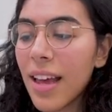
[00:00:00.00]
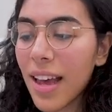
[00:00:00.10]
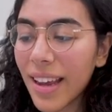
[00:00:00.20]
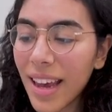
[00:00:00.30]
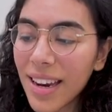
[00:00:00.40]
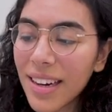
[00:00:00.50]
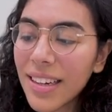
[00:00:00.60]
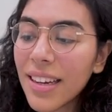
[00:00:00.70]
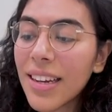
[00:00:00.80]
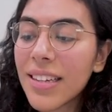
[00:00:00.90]
Again,
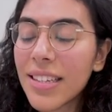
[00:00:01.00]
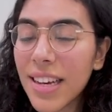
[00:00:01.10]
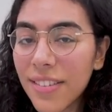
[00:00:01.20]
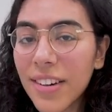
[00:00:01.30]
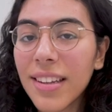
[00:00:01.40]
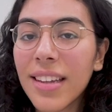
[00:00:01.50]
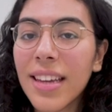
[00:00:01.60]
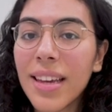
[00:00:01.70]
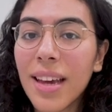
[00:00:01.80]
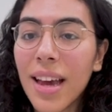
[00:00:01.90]

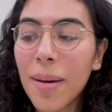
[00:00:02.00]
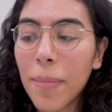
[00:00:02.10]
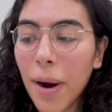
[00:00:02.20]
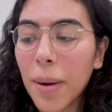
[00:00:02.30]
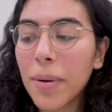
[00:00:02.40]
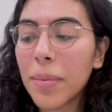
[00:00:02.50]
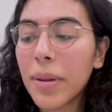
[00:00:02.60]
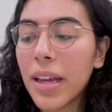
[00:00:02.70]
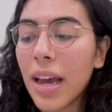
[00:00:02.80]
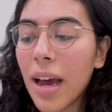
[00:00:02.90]
definitely
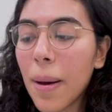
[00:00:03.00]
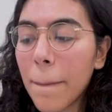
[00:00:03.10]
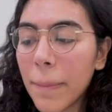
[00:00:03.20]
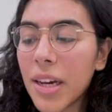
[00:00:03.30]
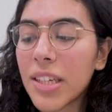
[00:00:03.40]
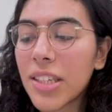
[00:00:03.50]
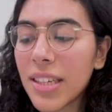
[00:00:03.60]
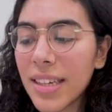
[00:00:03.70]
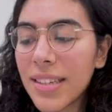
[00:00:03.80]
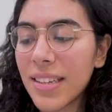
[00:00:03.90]
probably a much
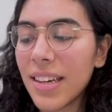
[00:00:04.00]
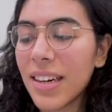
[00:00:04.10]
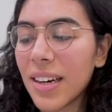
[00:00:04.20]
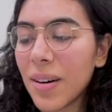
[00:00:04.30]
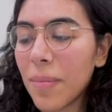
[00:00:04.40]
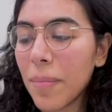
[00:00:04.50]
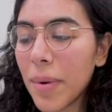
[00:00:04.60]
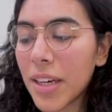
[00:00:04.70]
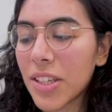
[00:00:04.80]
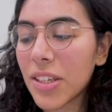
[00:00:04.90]
easier,
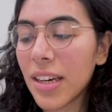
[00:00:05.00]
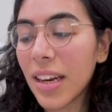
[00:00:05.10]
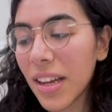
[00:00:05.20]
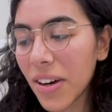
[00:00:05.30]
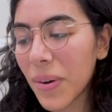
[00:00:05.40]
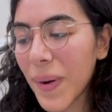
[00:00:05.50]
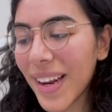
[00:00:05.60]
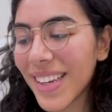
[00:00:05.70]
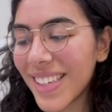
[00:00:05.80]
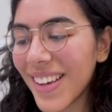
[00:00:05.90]
much neater way
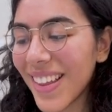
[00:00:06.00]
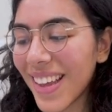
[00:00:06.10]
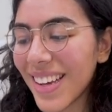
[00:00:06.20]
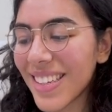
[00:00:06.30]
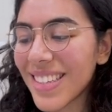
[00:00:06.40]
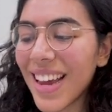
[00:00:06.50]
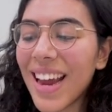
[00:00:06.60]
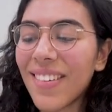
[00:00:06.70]
to do this. I